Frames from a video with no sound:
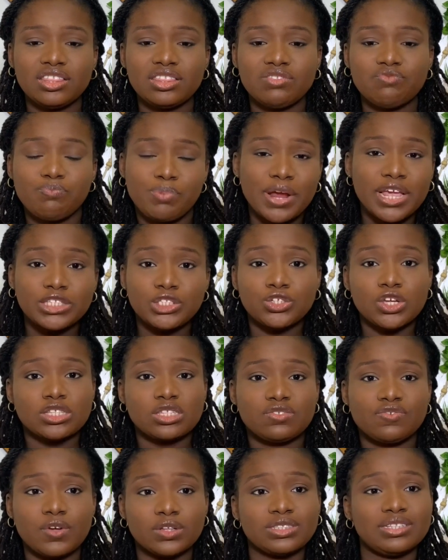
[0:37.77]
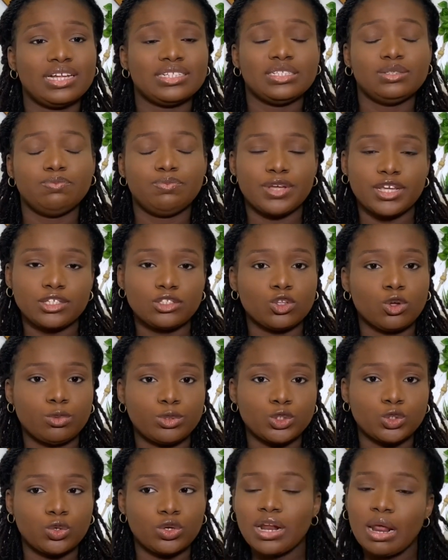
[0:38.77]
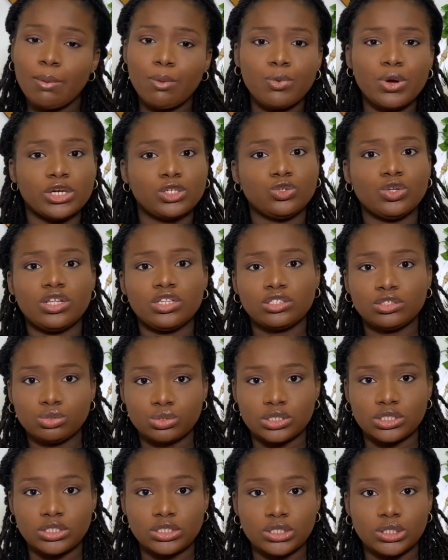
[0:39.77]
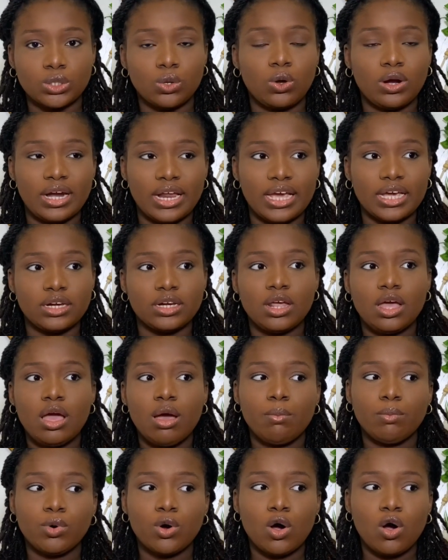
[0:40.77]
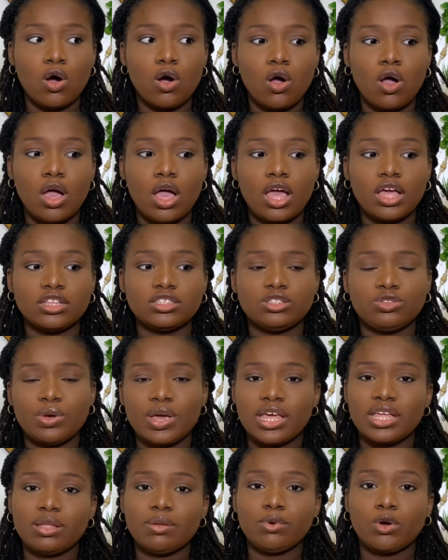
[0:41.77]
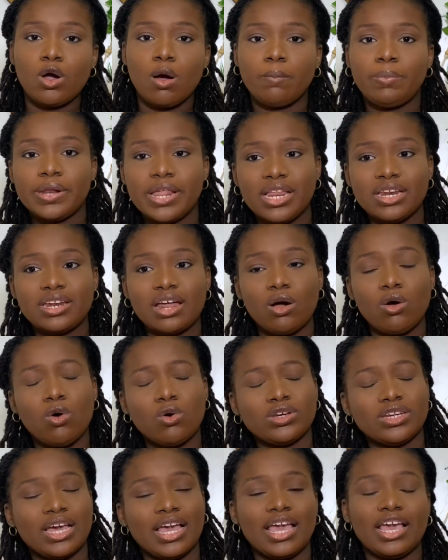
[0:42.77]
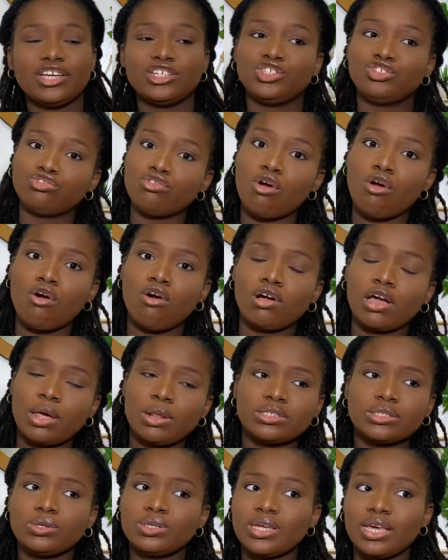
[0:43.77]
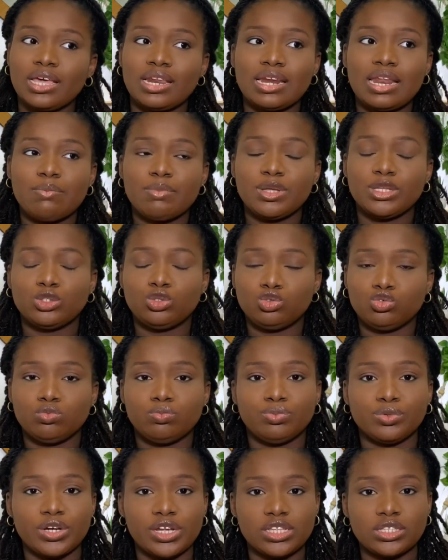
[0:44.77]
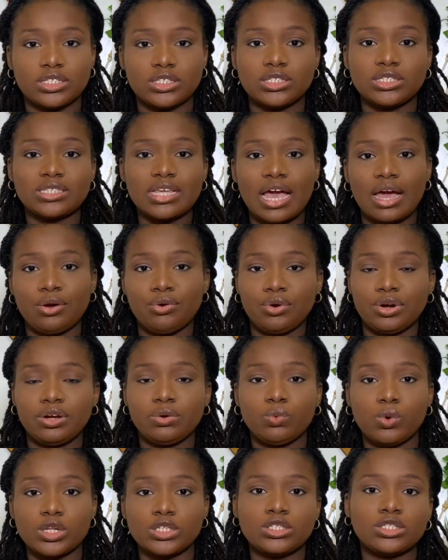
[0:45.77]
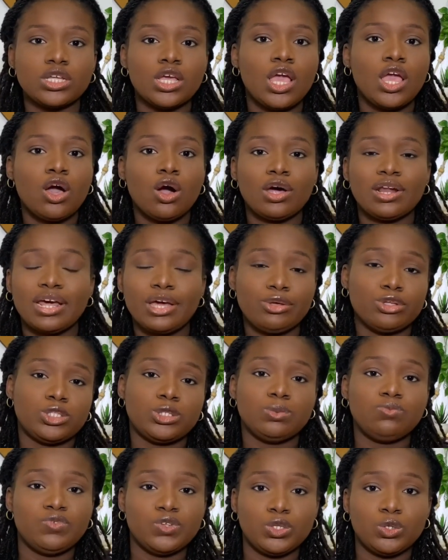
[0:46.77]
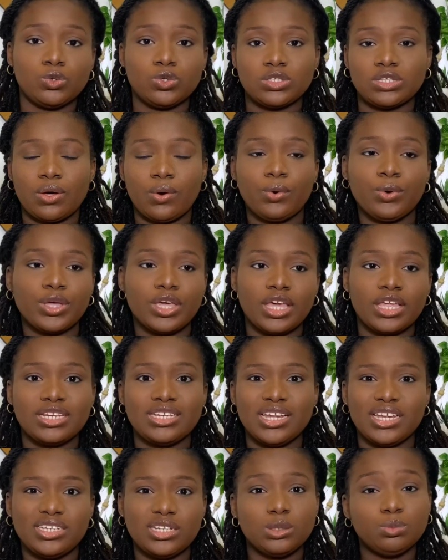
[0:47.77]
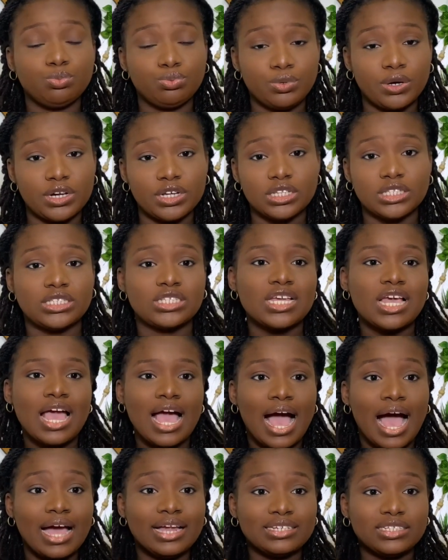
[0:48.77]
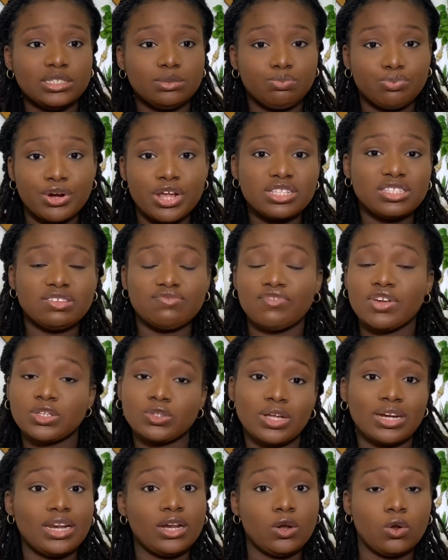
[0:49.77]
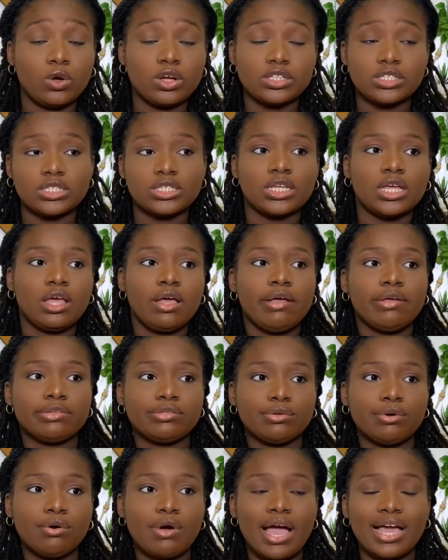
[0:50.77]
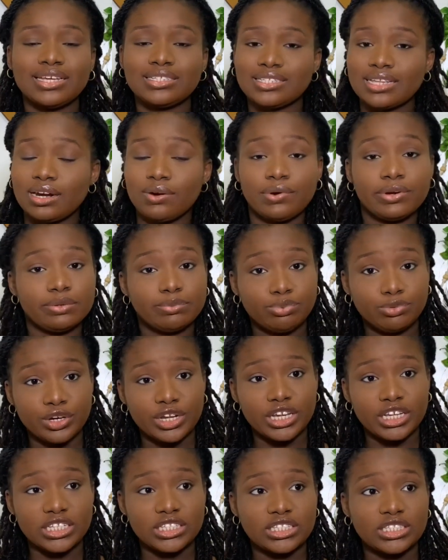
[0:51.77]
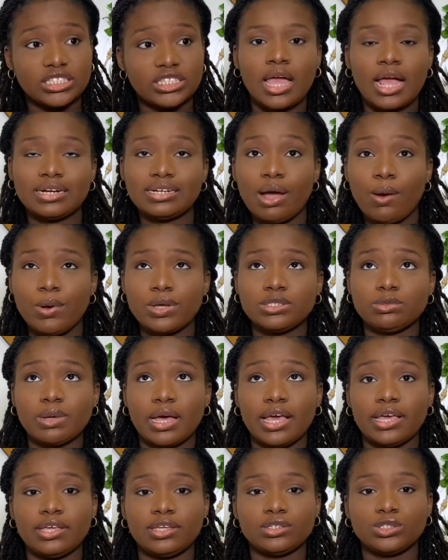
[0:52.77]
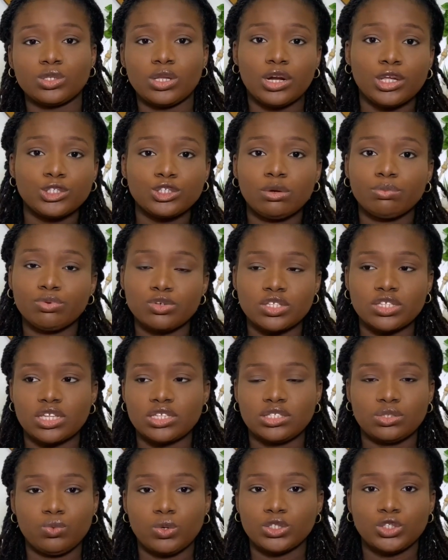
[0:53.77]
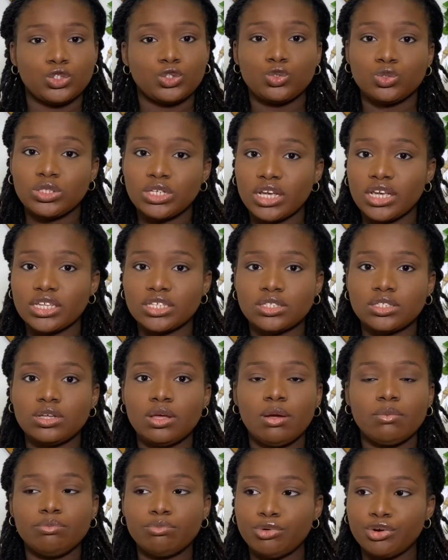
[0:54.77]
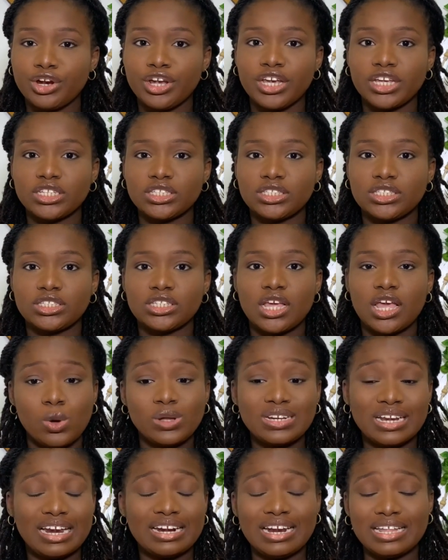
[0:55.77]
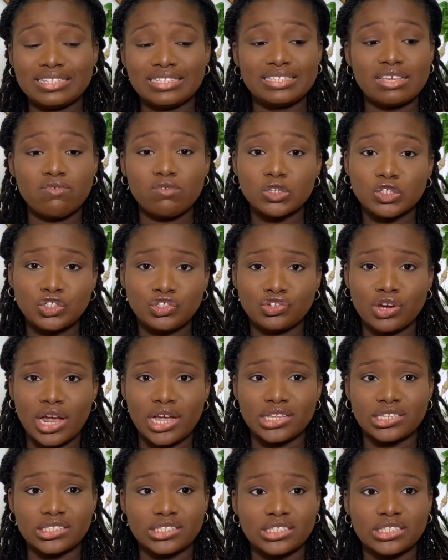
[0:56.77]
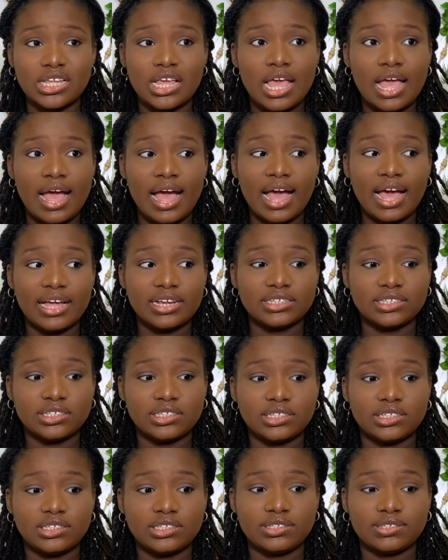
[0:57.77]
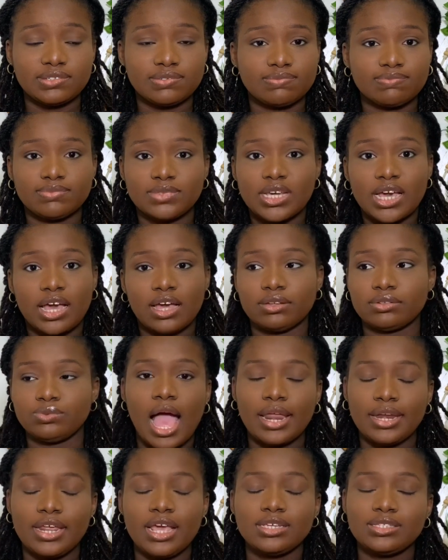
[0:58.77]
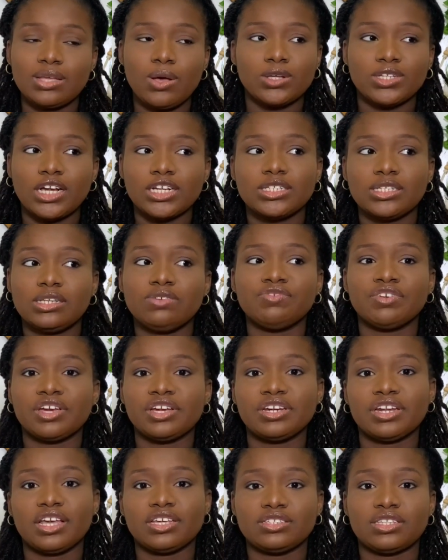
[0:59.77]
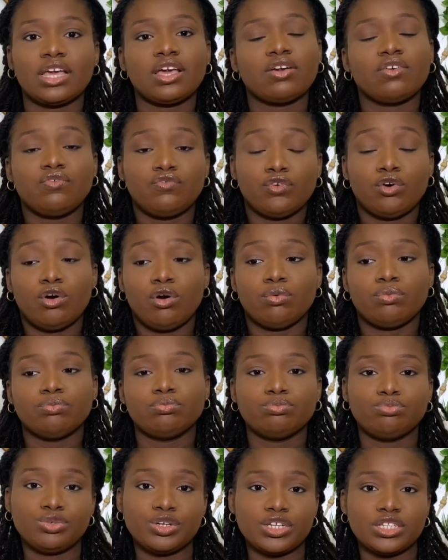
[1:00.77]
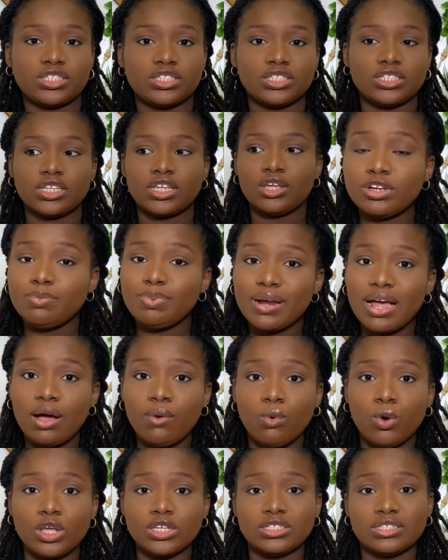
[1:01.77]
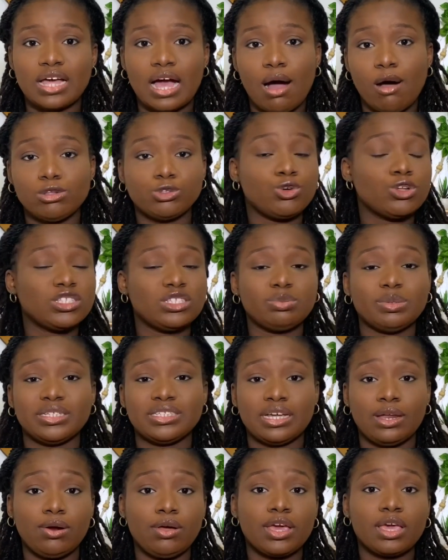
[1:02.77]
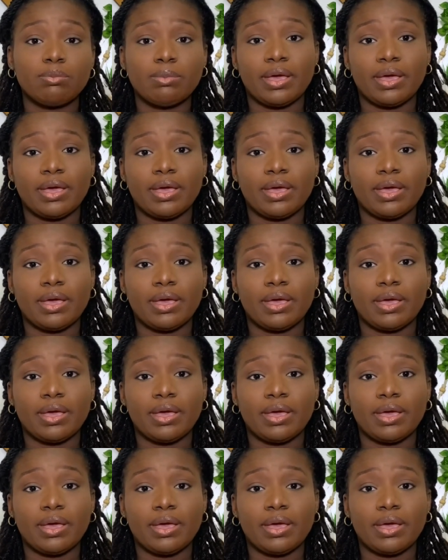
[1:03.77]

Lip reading: braids just felt like the best option. A lot of people were doing twists online, but they were complaining that, oh, their hair's strong. I was like, okay, let me do braids. Since I had already watched other YouTube videos that, okay, they did braids and the braids eventually locked. So I started with braids and that was my installation process. It was 2 days. Braids, 197 strands, and yeah, and the hairstyle was actually very nice, like for braids. So the plan was that I was going to be interlocking